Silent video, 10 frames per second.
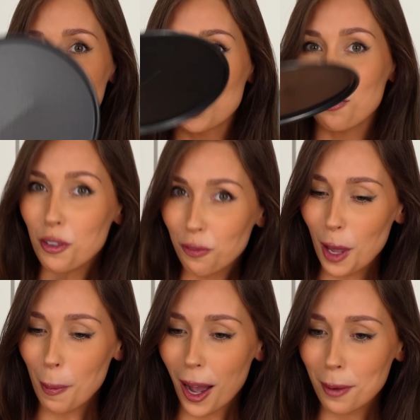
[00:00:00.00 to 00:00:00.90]
So if you
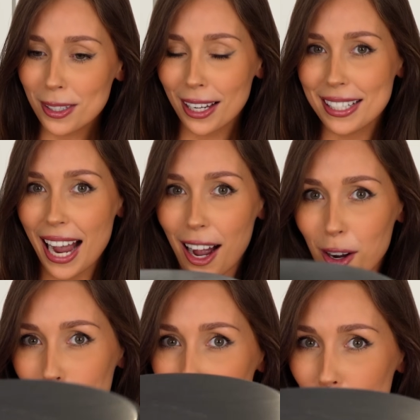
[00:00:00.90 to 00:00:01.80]
flip it upside
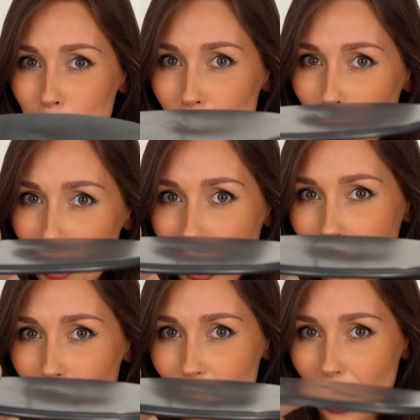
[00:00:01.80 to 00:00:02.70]
down, you don't
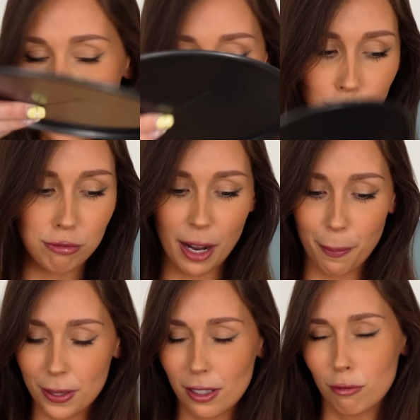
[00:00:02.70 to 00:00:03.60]
have that little ribbed